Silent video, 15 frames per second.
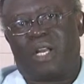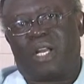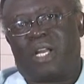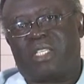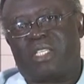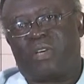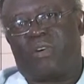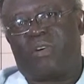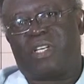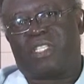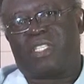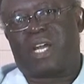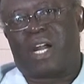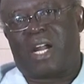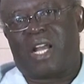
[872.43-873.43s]

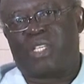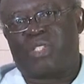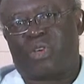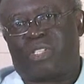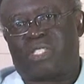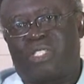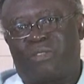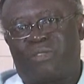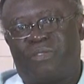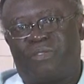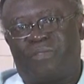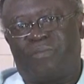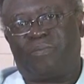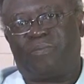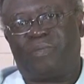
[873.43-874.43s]
Categories are exhaustive
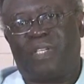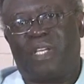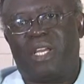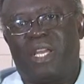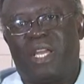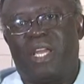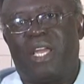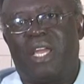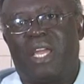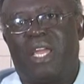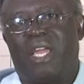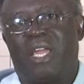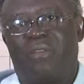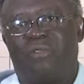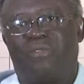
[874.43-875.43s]

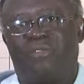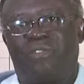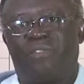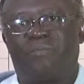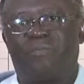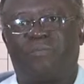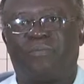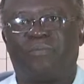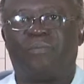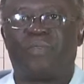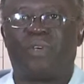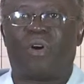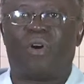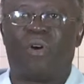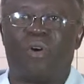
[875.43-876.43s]
if
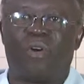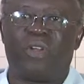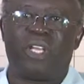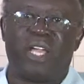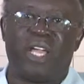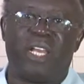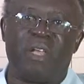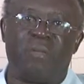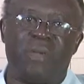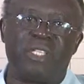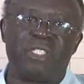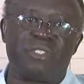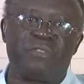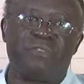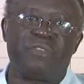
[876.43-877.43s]
all the elements